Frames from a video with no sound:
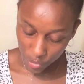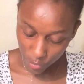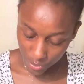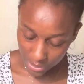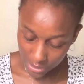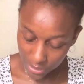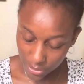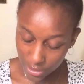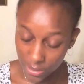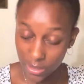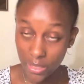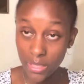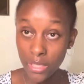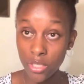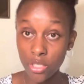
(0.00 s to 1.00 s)
you need
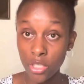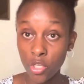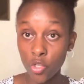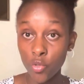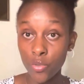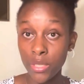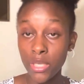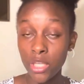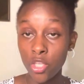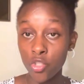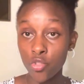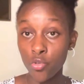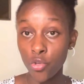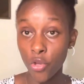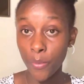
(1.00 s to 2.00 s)
including
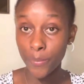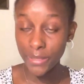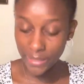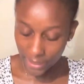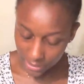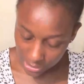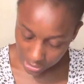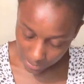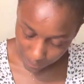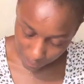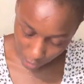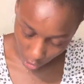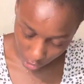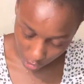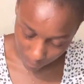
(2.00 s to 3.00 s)
into your application
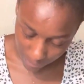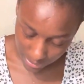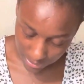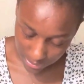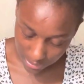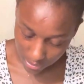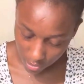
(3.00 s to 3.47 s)
documents.